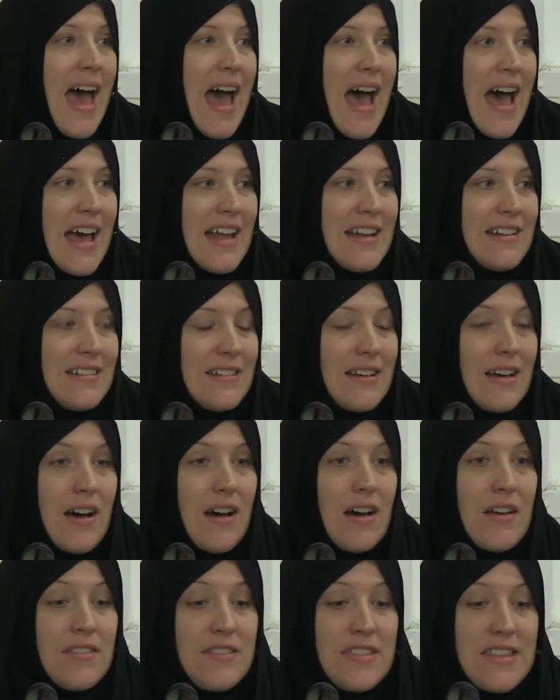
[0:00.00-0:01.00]
And
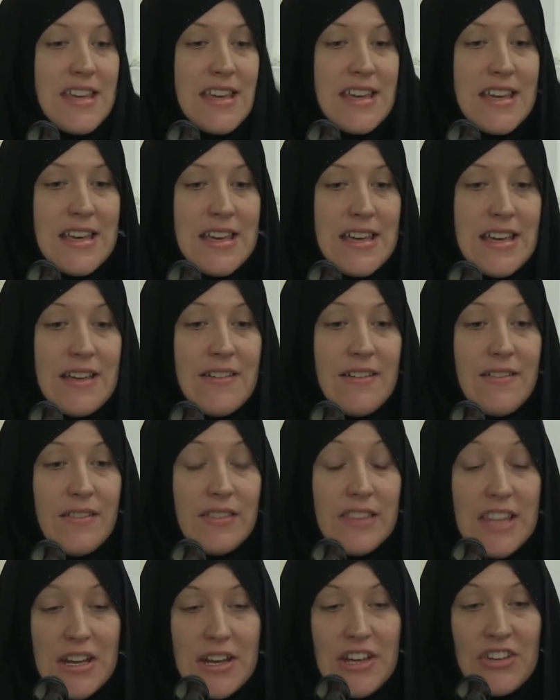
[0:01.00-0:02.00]
the
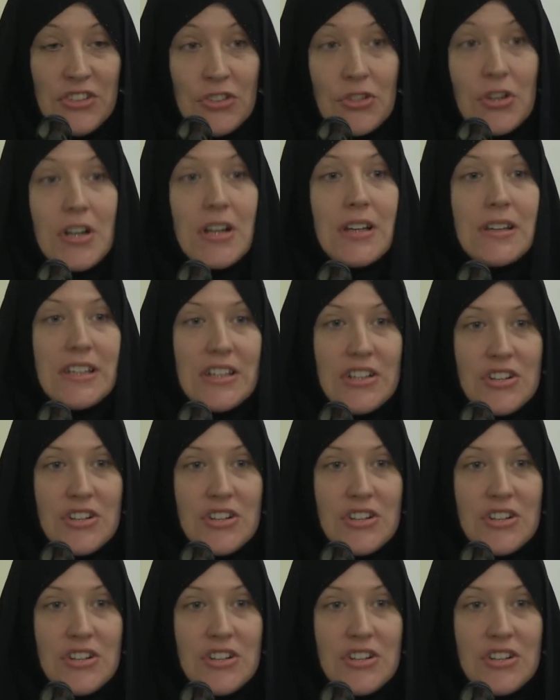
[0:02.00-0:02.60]
historical